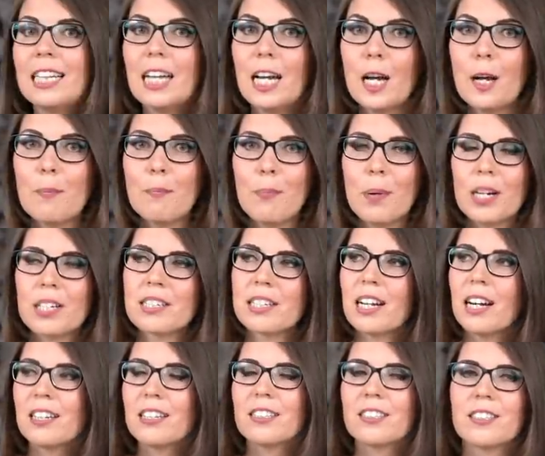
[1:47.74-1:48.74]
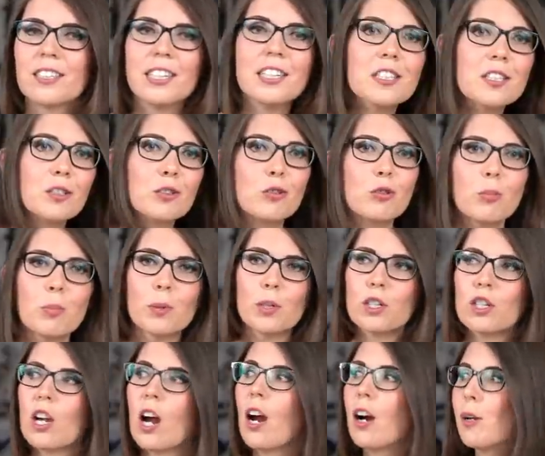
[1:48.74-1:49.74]
The box cutter is
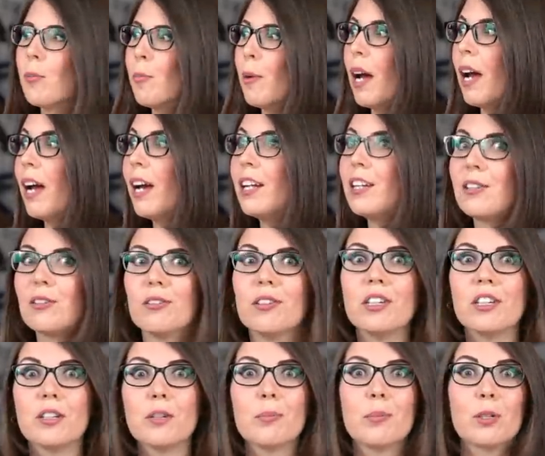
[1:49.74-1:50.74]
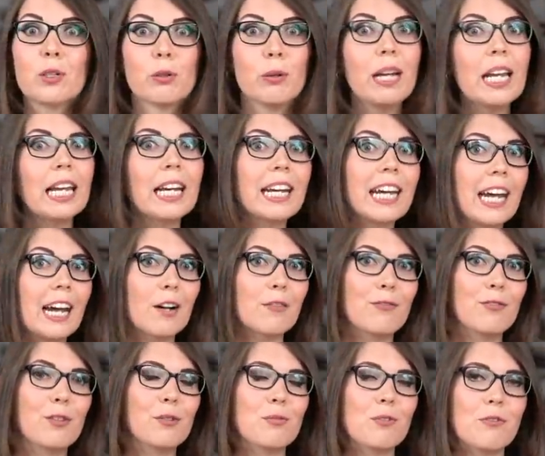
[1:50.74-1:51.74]
super sharp and you need to be really
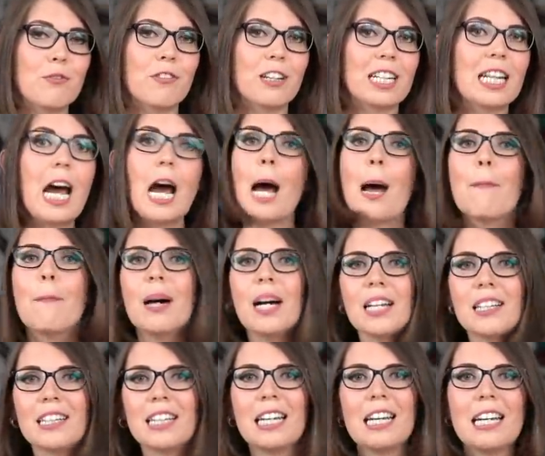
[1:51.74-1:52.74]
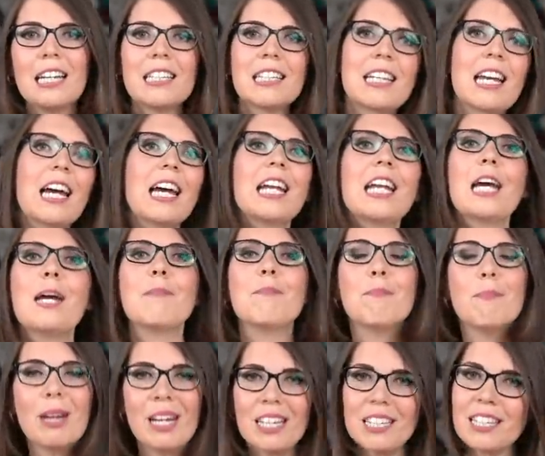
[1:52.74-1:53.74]
careful with it. But it's an
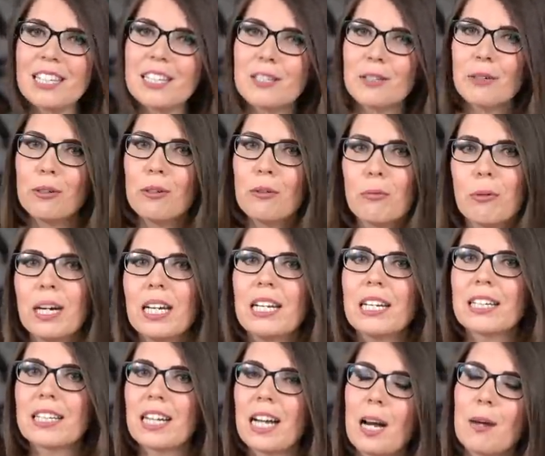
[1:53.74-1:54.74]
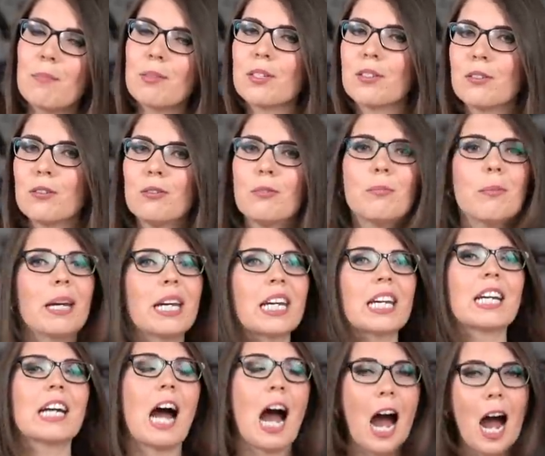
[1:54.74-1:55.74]
amazing tool when it comes to
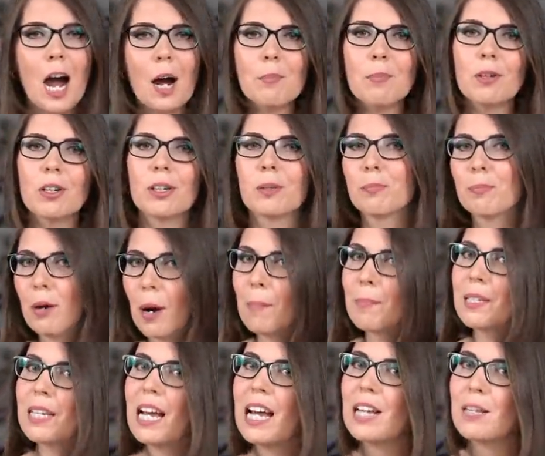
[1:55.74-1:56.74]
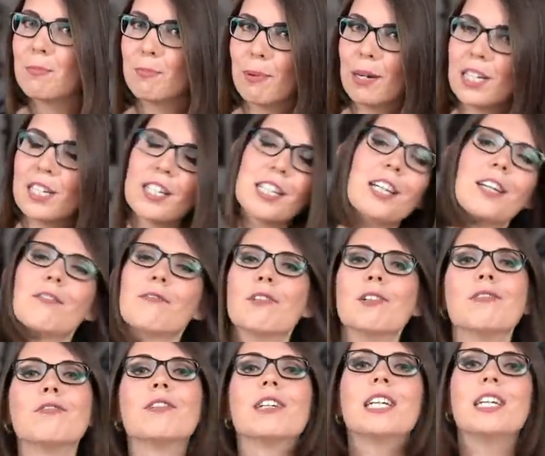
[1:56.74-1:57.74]
making armor and props, especially
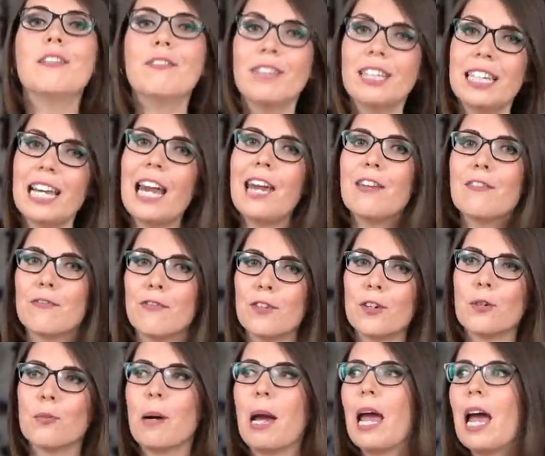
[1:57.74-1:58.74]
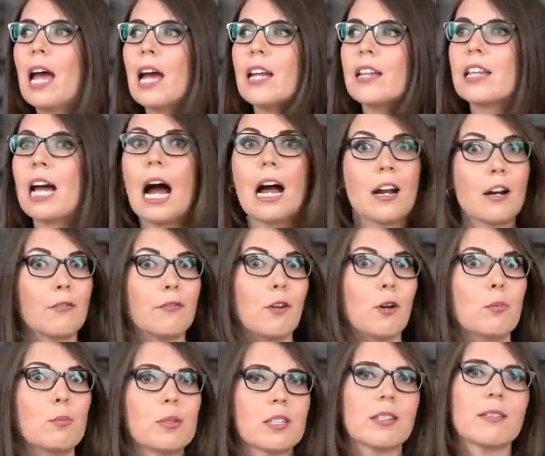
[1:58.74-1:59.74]
with EVA foam and other
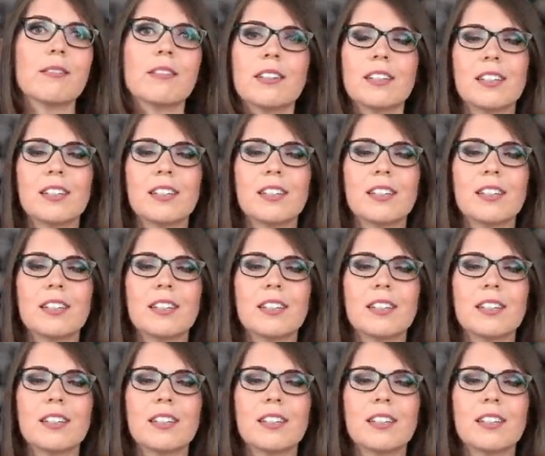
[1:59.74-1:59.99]
foams.